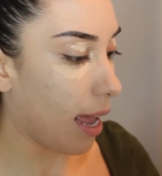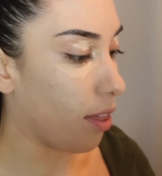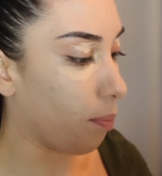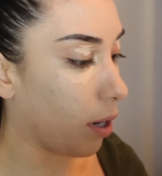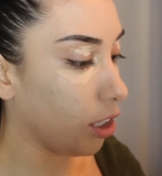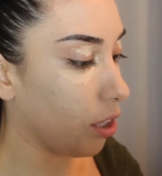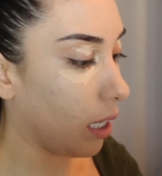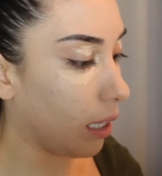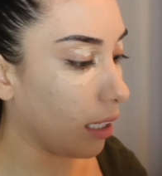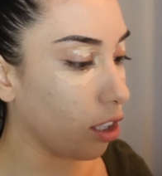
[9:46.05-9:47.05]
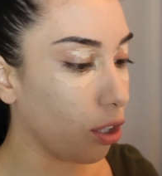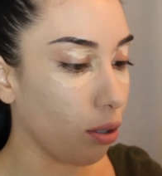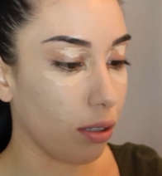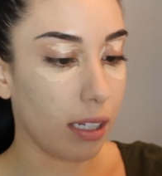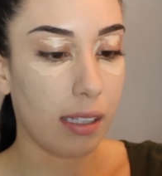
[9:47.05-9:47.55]
And the brush that I like to
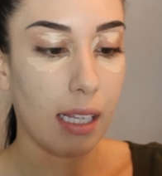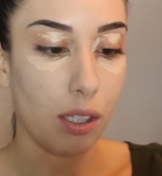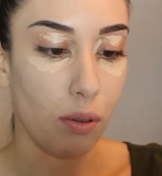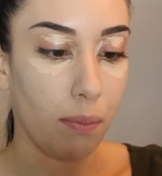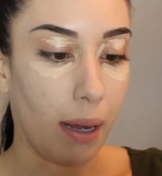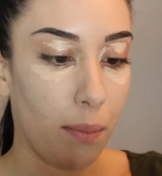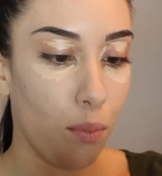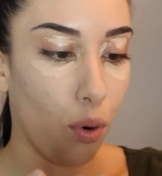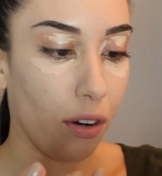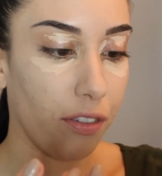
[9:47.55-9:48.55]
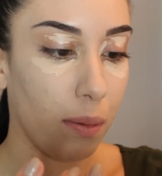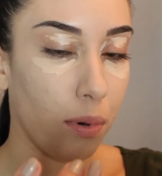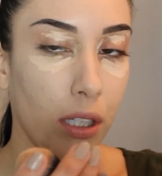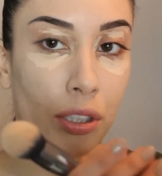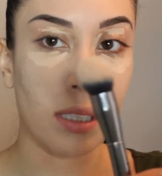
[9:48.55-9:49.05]
use is this one by
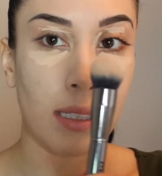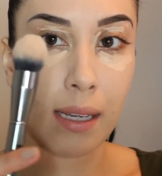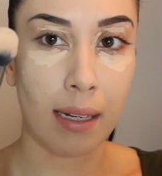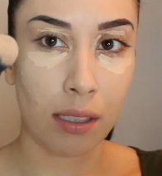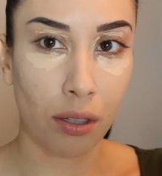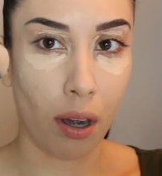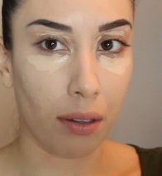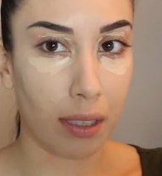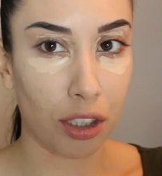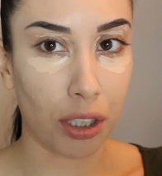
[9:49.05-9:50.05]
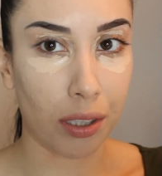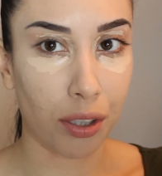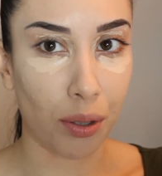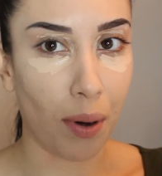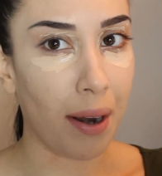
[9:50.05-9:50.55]
Morphe Brushes. It is called the
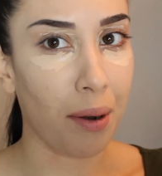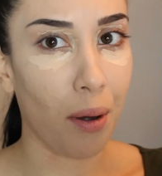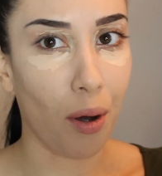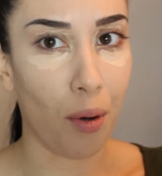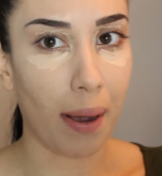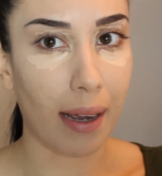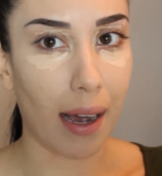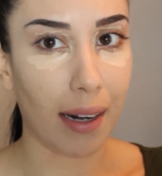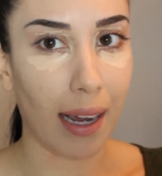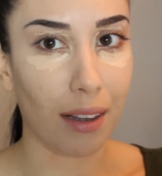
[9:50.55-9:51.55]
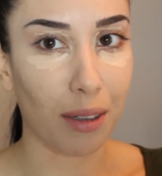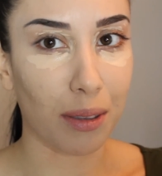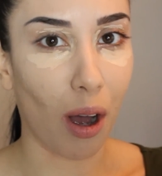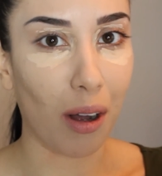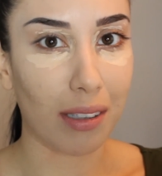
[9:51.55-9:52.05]
G2, and oh my god, I
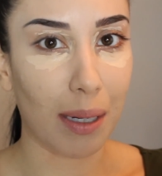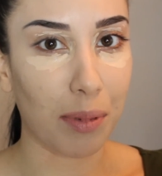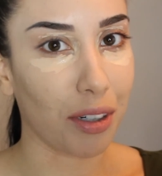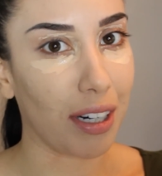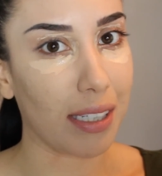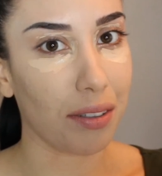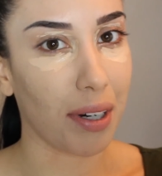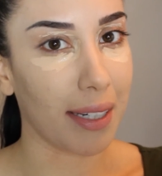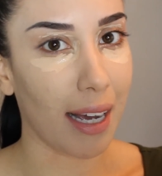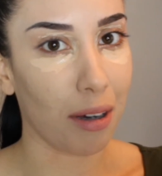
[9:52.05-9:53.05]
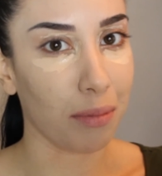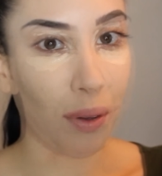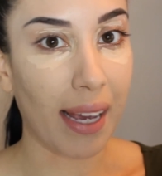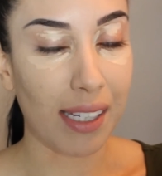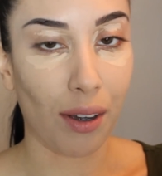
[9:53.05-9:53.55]
look all types of crazy right now.
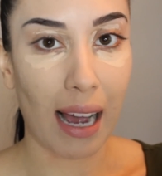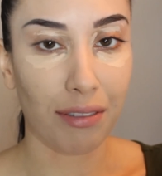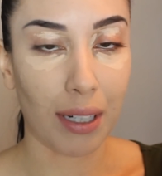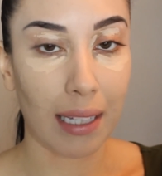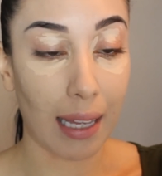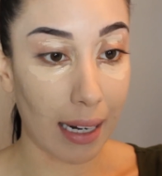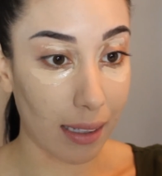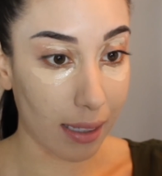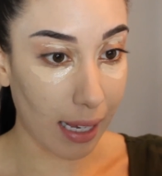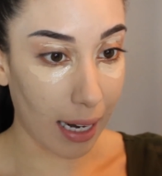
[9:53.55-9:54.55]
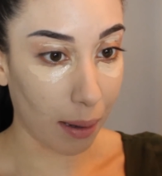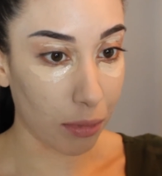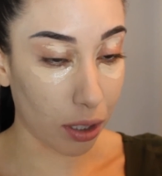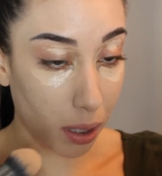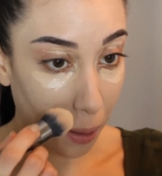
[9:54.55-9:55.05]
Okay, so after I let it set,
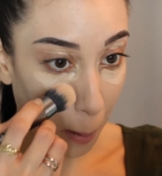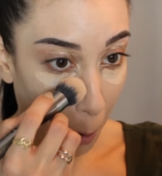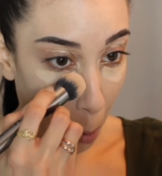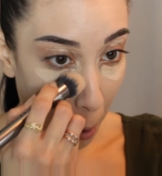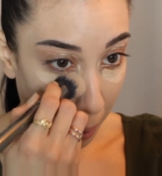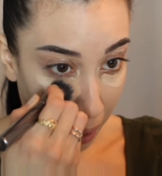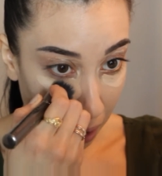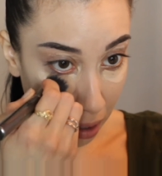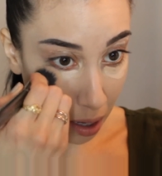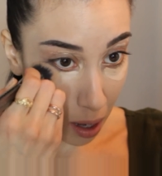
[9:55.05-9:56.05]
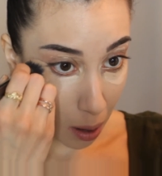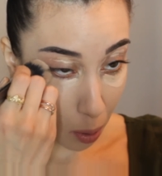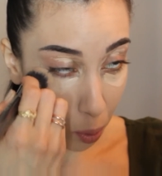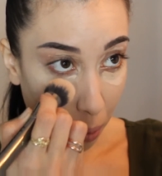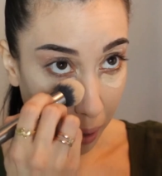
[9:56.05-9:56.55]
I'm just gonna go in
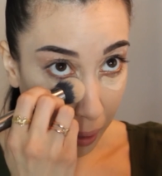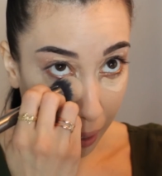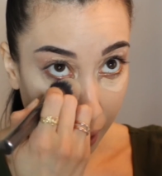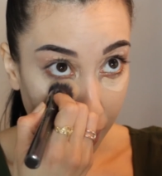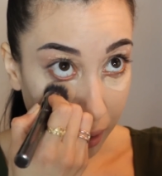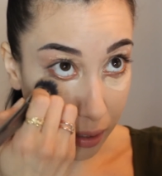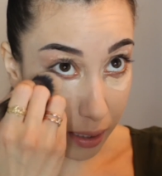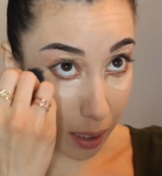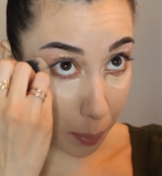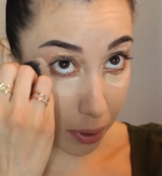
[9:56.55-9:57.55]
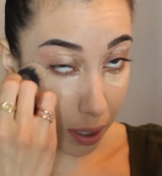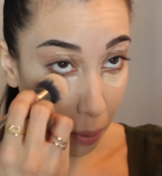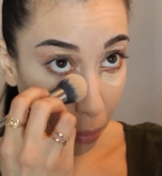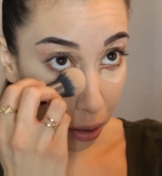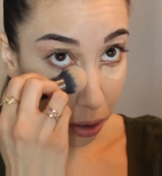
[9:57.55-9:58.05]
with a
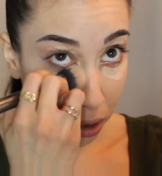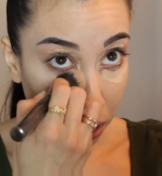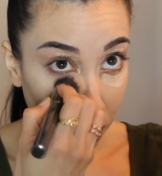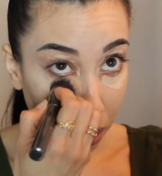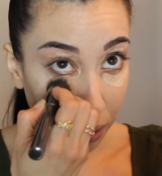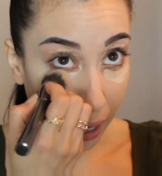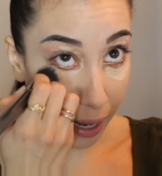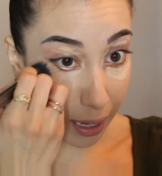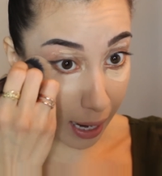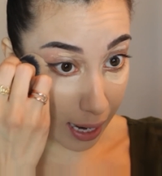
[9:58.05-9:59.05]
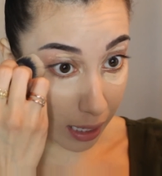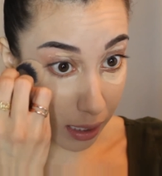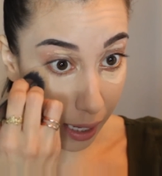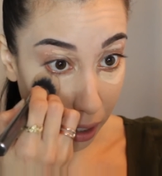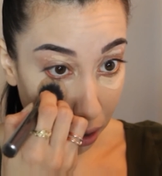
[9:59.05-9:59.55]
stippling motion just so that it
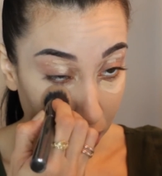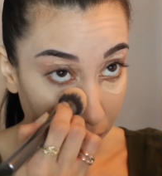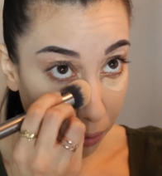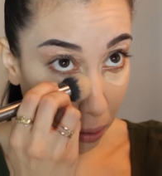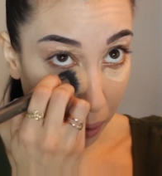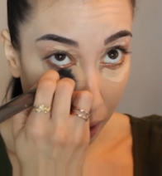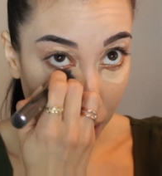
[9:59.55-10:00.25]
has a good full